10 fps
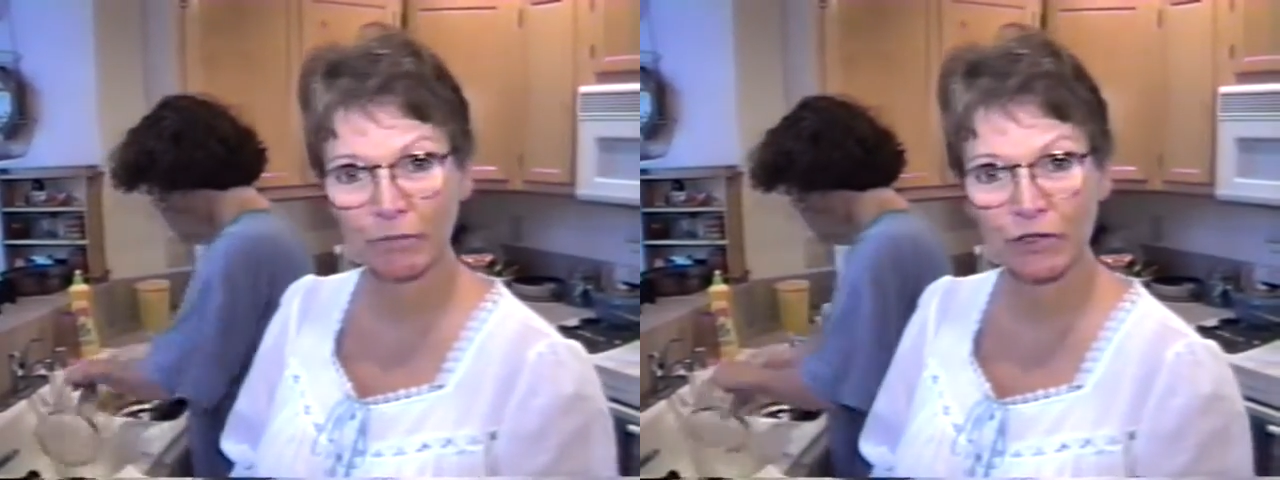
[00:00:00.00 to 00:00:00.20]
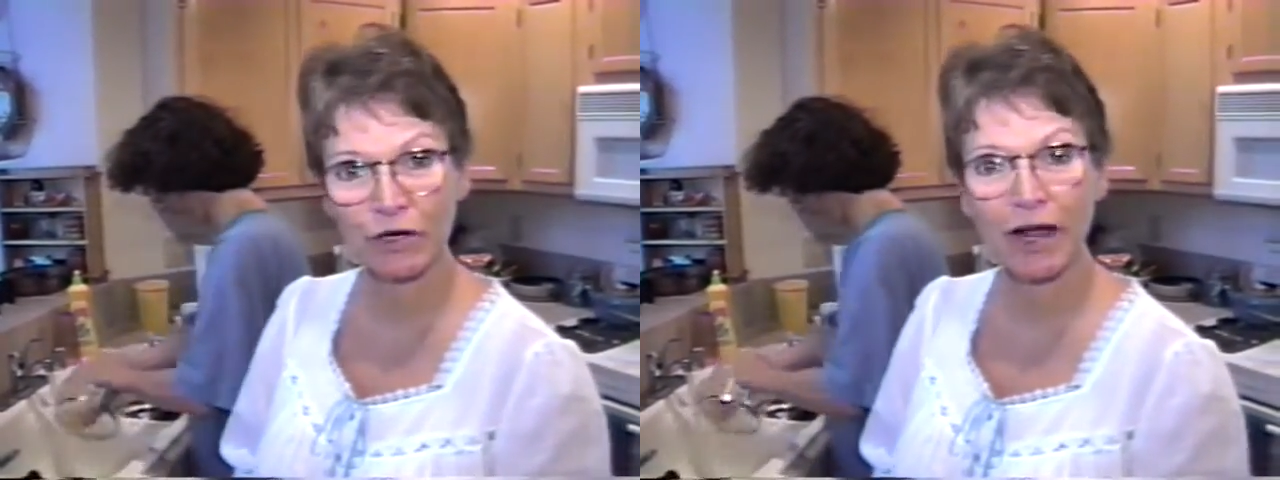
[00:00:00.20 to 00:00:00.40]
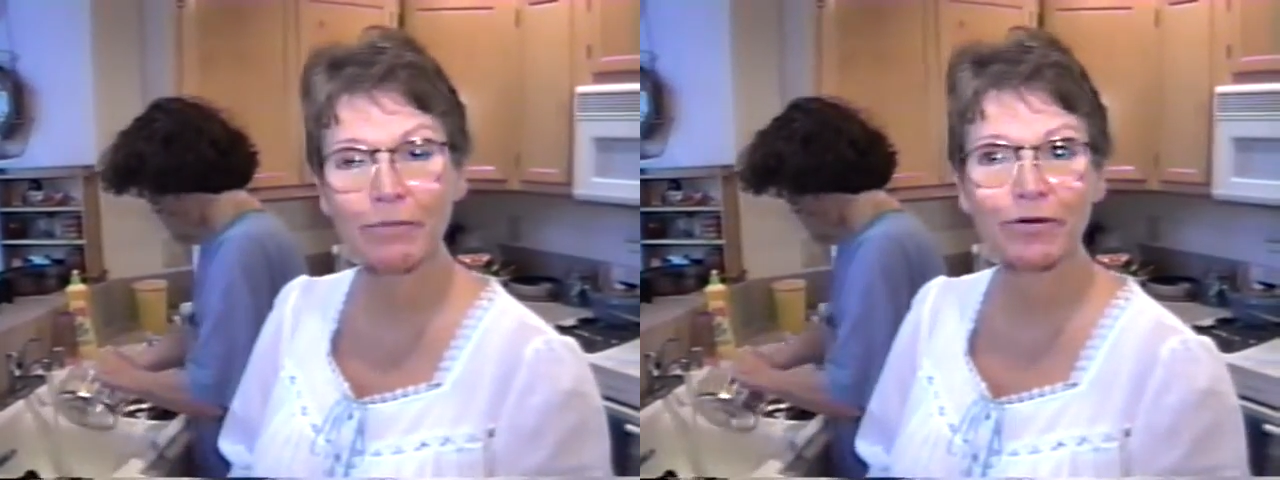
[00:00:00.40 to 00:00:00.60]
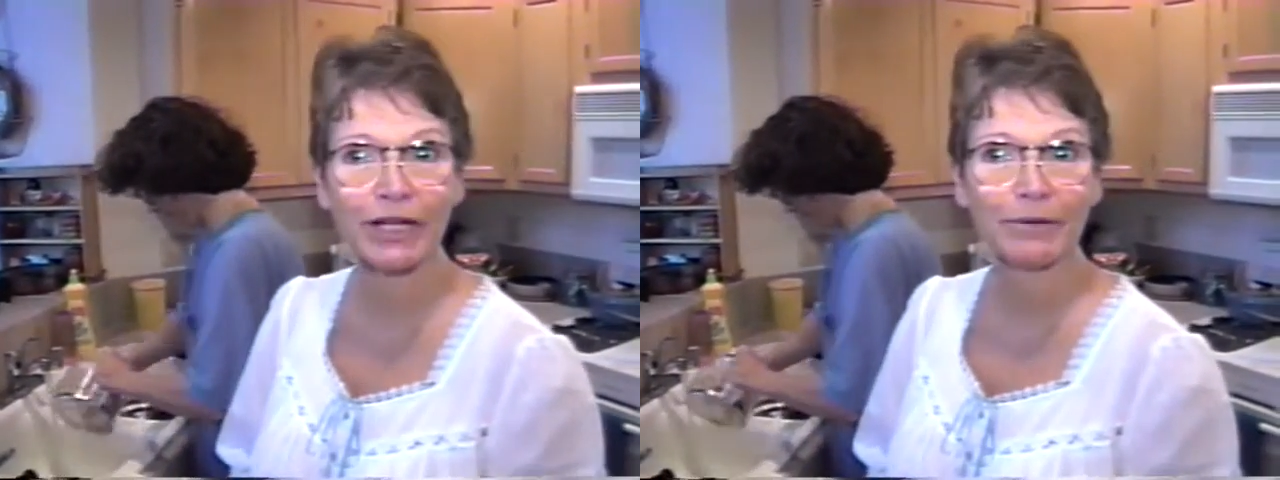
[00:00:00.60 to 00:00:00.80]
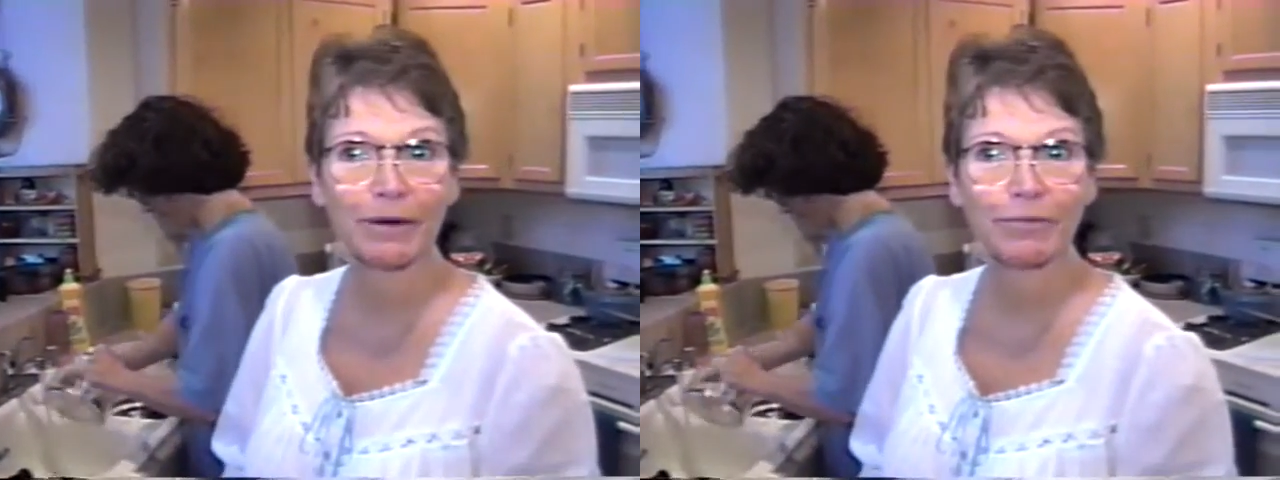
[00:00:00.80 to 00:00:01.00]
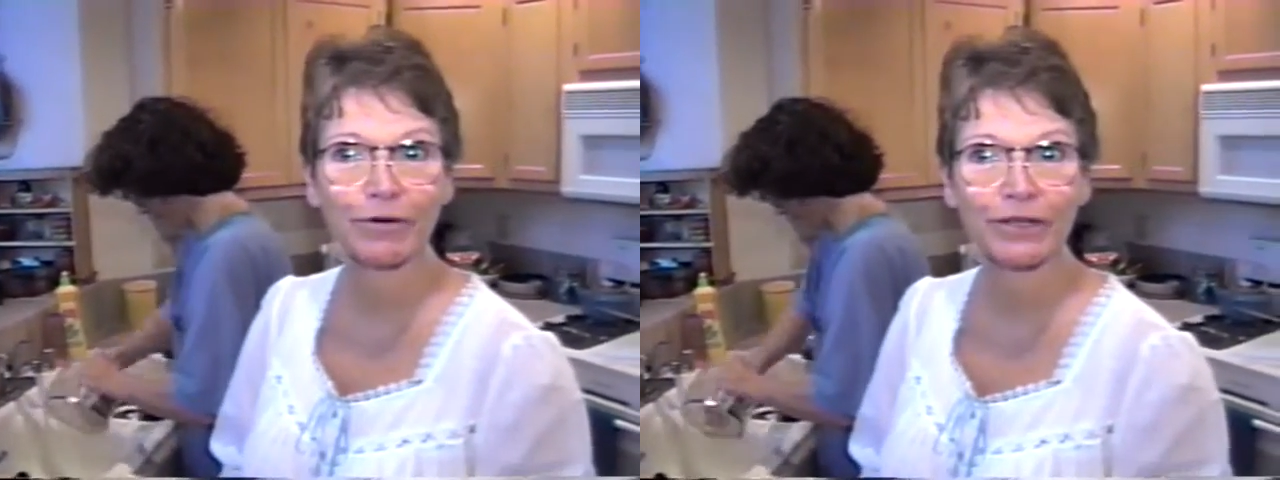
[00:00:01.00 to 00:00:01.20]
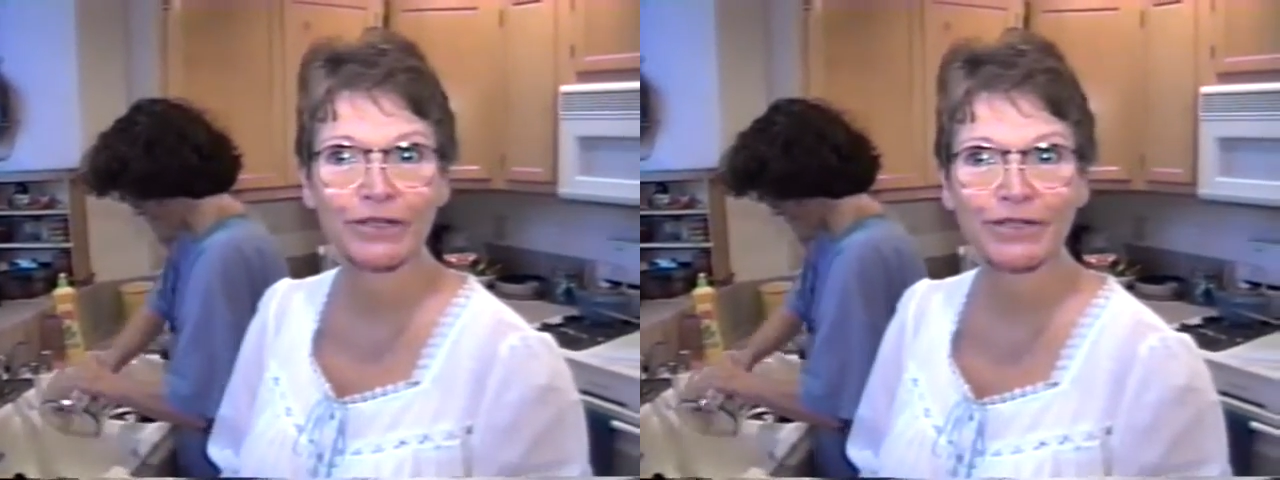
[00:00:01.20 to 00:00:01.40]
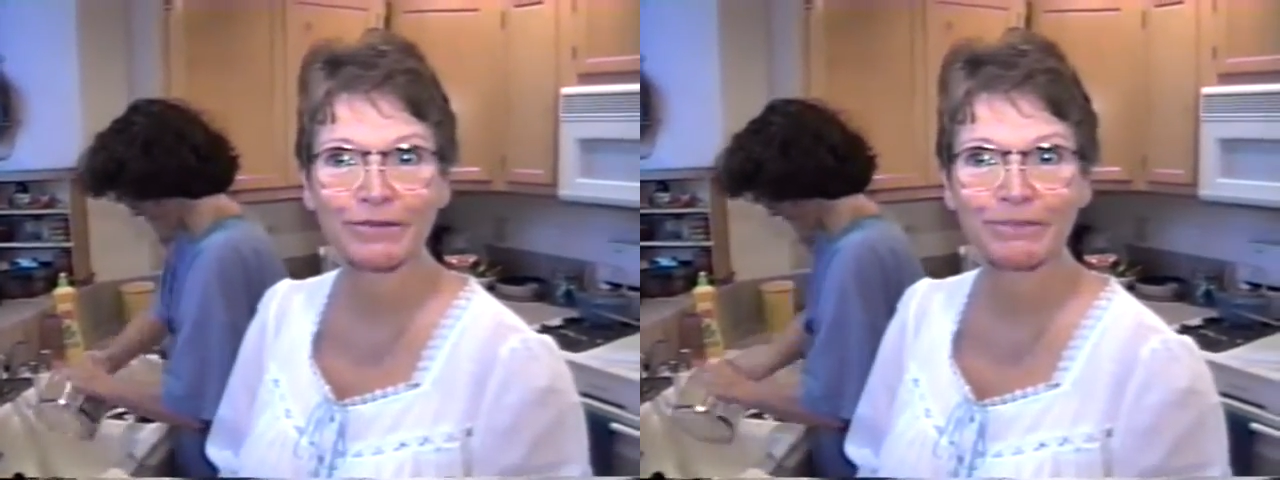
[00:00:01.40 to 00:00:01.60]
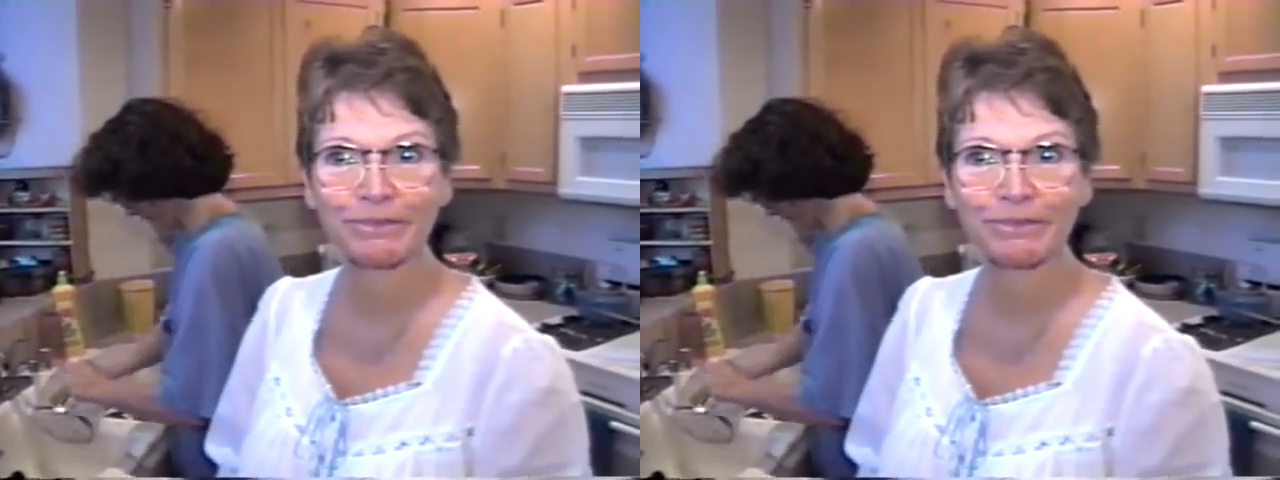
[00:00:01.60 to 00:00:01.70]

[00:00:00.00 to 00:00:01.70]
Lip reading: Scrabble game up with us.